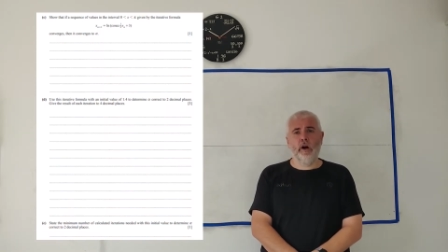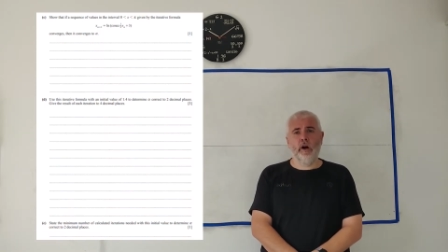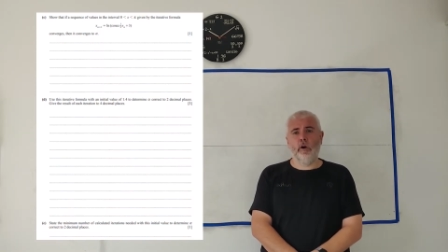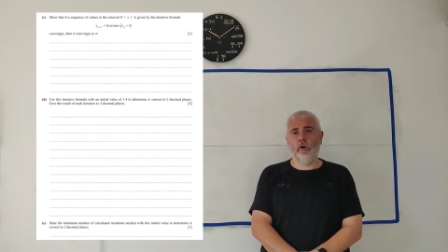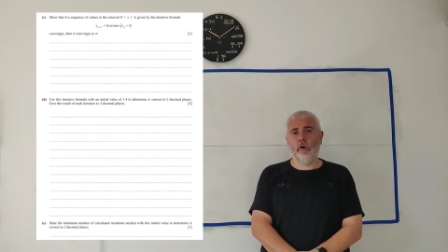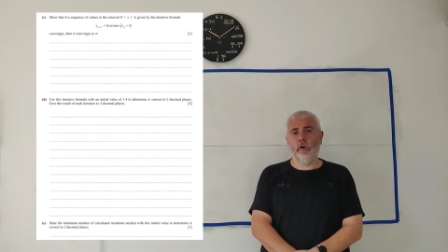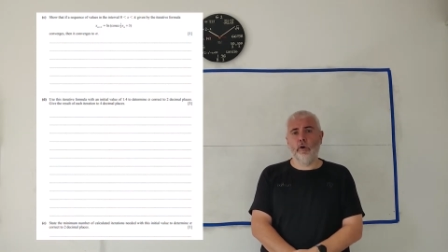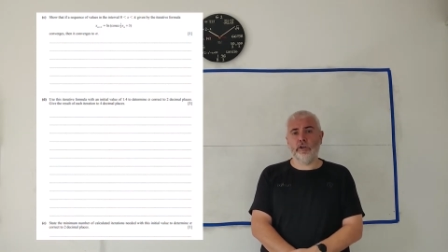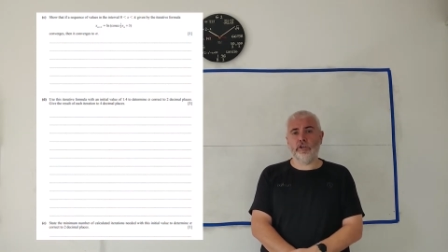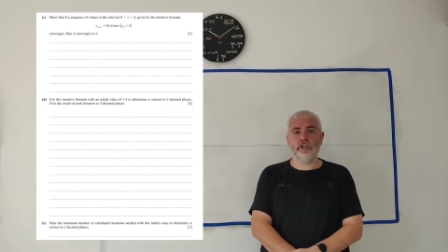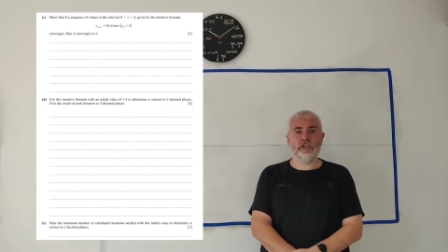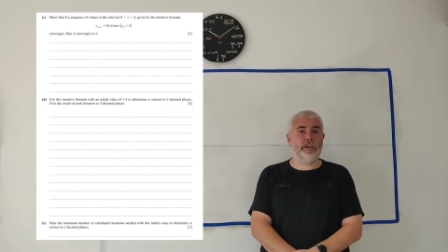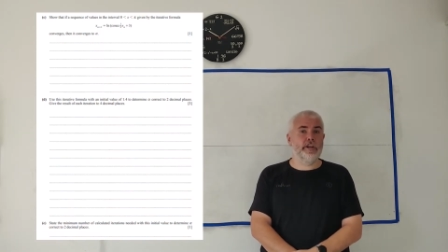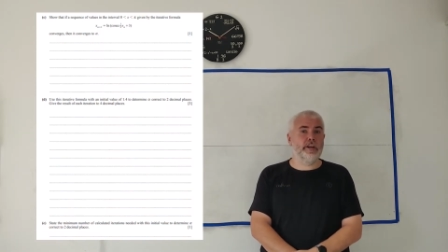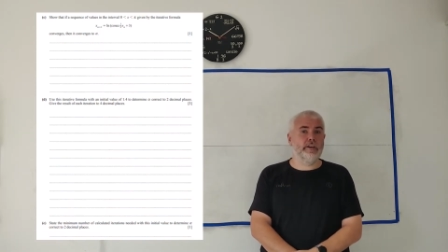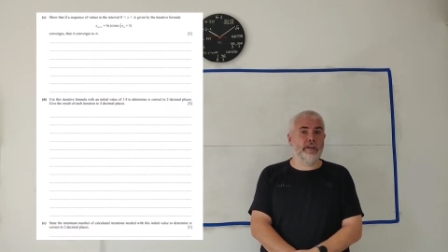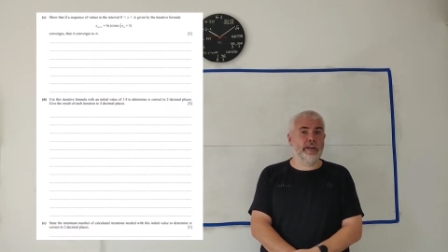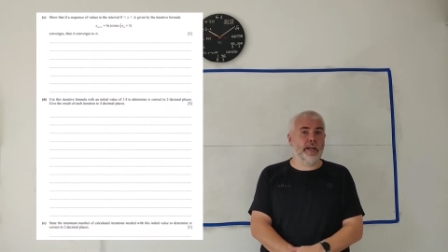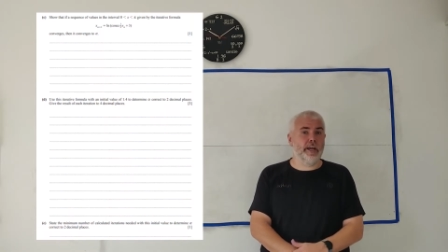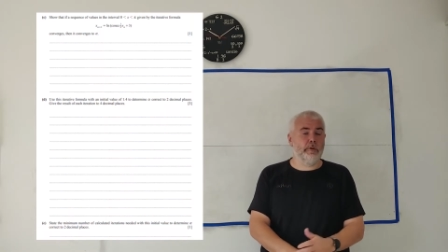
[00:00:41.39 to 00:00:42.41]
or
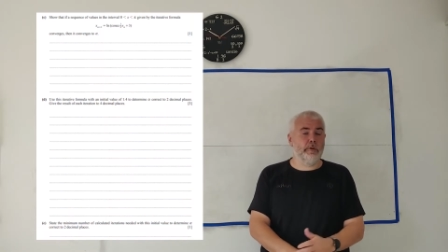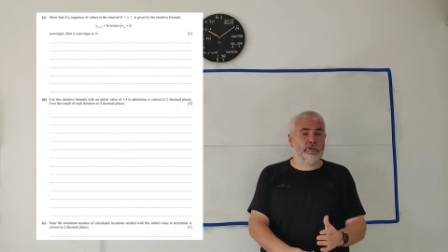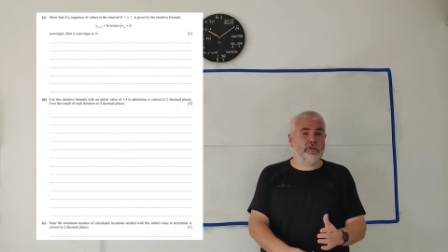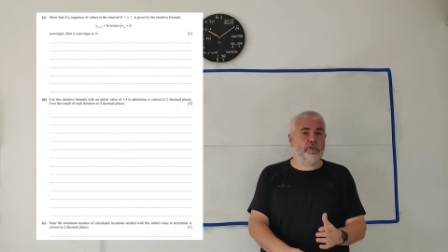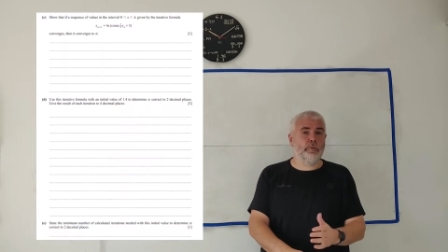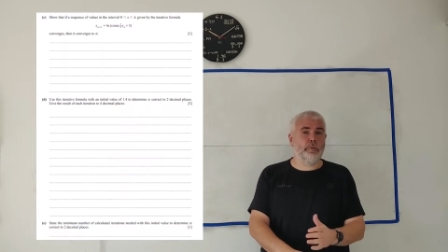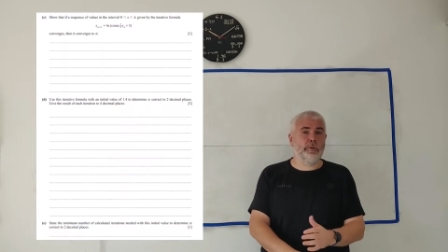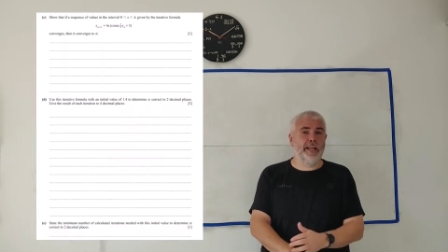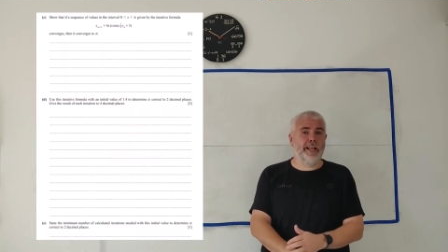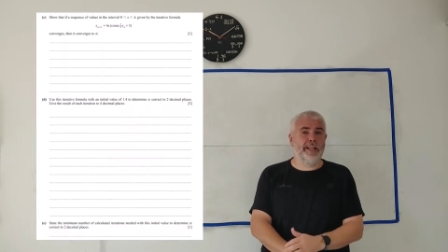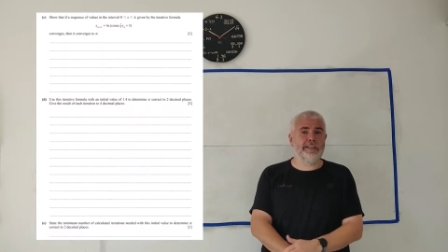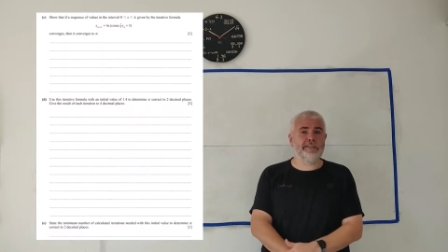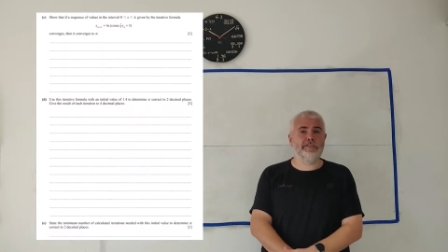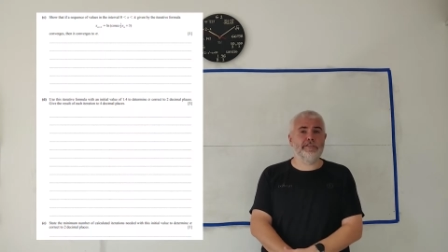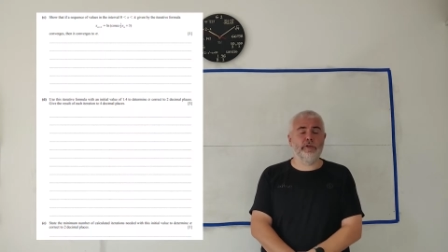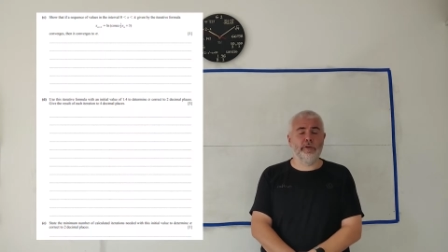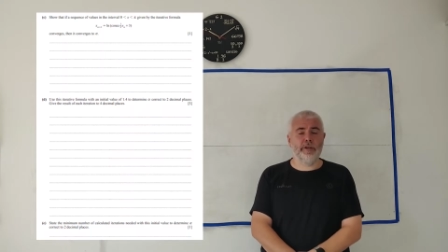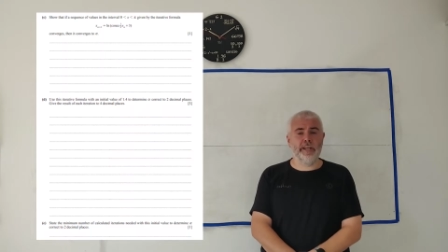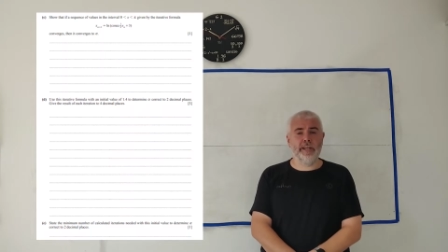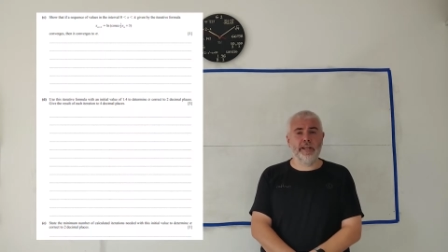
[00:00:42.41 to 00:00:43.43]
sharing it with someone else
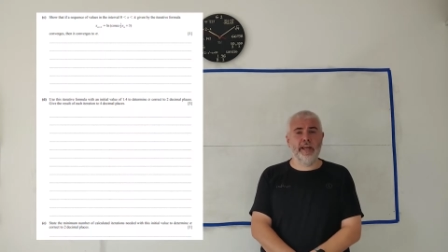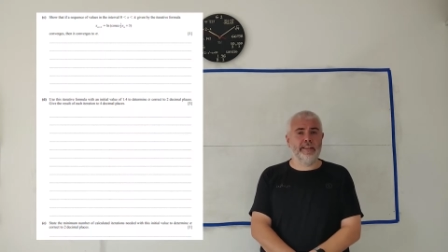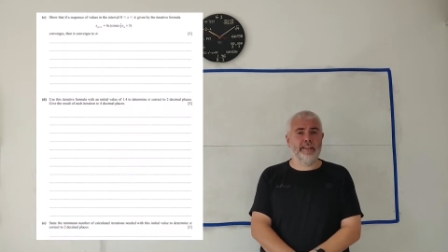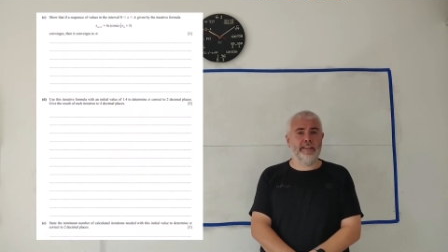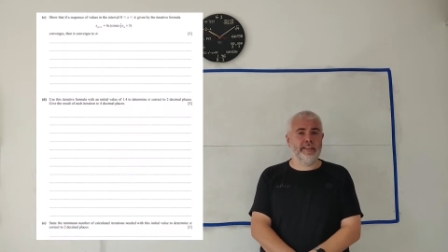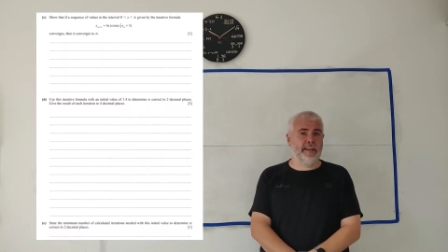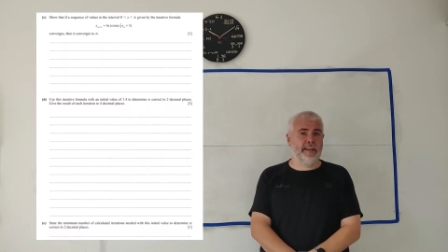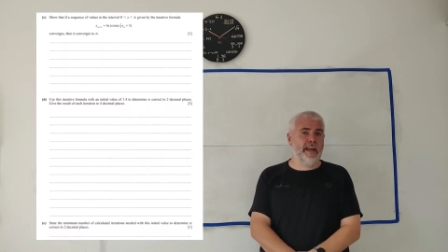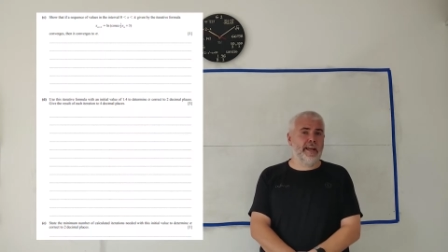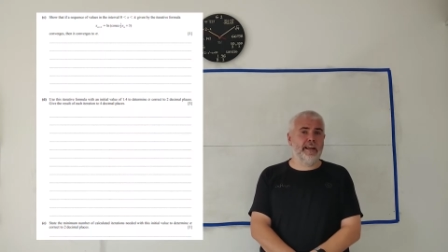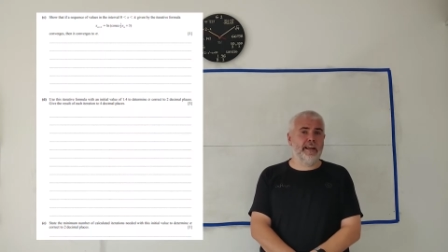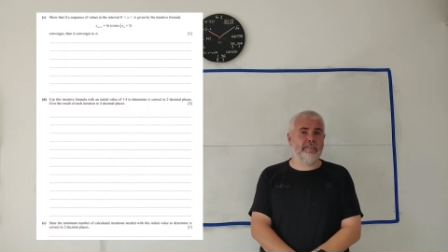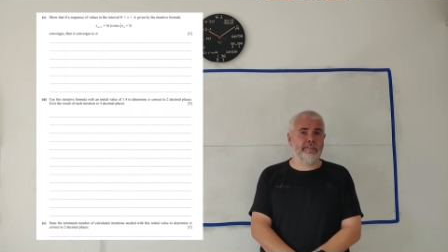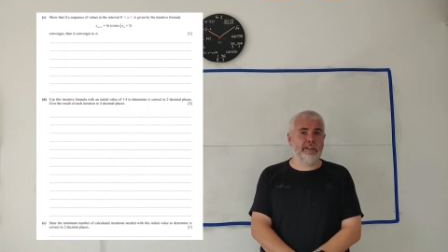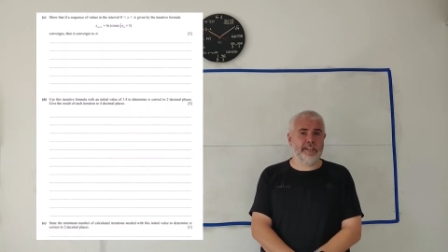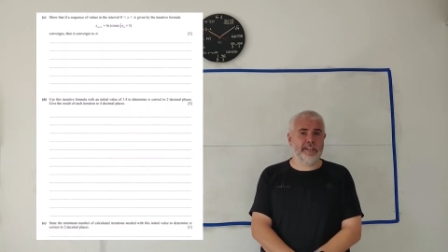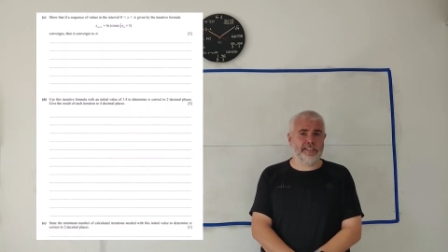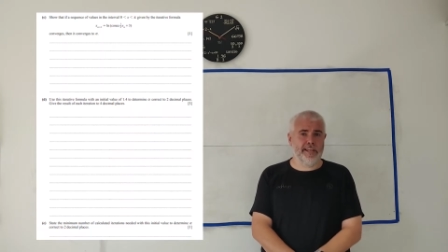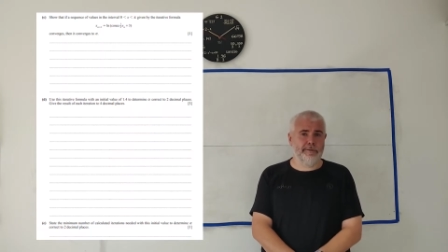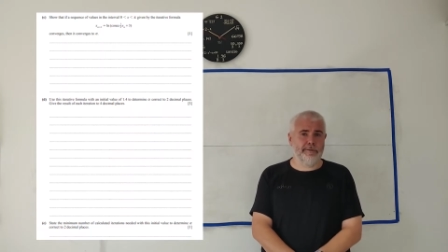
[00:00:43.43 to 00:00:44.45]
doing the
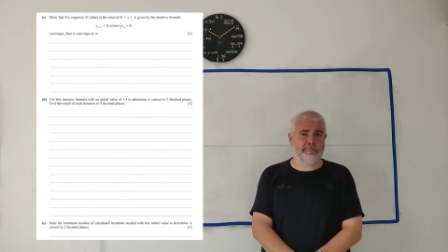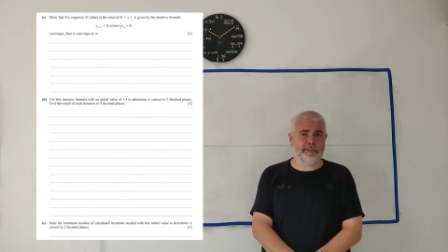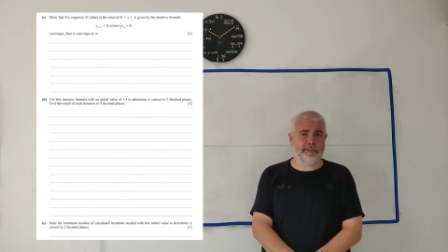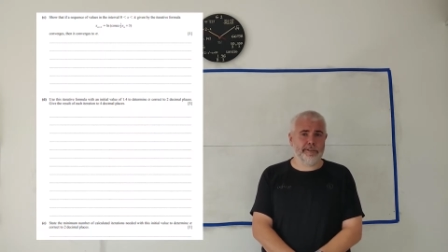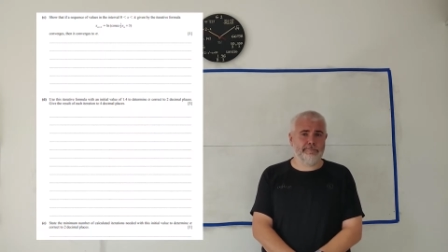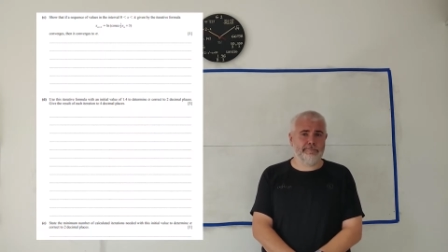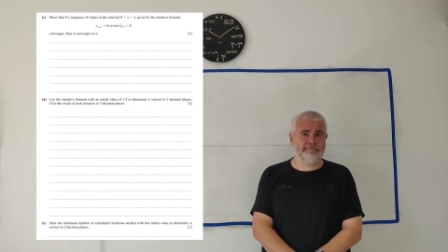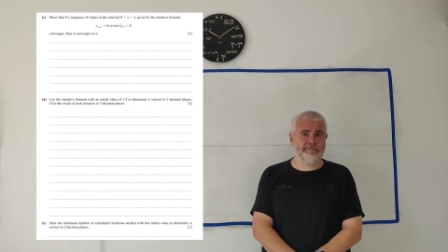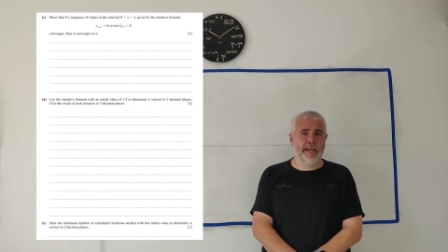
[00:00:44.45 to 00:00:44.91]
A-level exams.